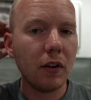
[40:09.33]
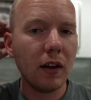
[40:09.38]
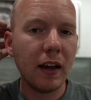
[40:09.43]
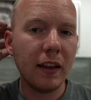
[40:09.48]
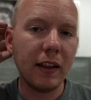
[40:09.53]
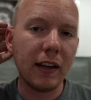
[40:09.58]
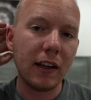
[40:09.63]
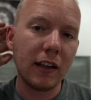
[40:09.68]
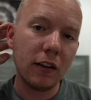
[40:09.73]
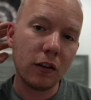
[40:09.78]
and
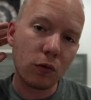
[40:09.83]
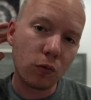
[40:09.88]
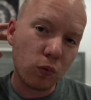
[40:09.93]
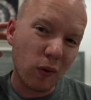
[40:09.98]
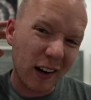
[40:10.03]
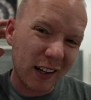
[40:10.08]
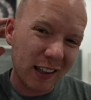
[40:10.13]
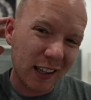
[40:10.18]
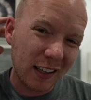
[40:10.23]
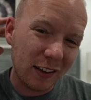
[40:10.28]
they can
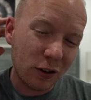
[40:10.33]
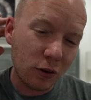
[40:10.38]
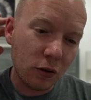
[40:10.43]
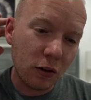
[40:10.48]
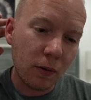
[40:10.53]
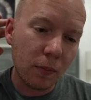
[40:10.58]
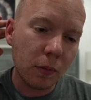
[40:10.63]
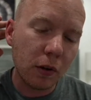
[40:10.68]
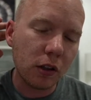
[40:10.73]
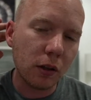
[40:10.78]
directly to
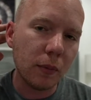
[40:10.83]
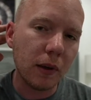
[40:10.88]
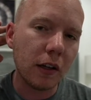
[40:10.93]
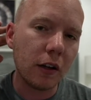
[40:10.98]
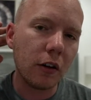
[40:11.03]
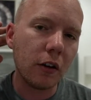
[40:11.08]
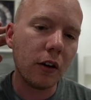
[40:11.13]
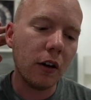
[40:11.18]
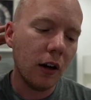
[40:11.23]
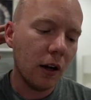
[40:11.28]
the
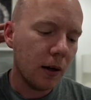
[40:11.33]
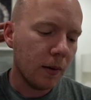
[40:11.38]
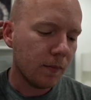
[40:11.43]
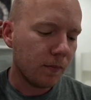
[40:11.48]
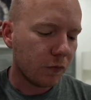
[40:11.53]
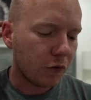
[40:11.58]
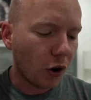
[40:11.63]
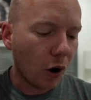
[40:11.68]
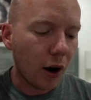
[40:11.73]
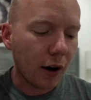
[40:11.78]
millimeter
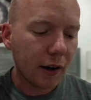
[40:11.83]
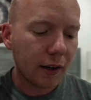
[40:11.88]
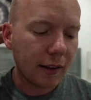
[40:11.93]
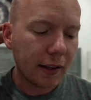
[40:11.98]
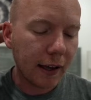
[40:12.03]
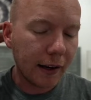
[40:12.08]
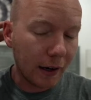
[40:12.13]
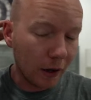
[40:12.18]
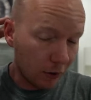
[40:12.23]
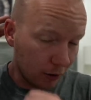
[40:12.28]
target
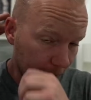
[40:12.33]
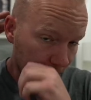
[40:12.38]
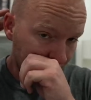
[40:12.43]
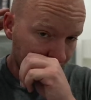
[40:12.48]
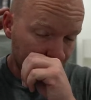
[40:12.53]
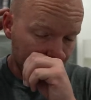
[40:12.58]
that area.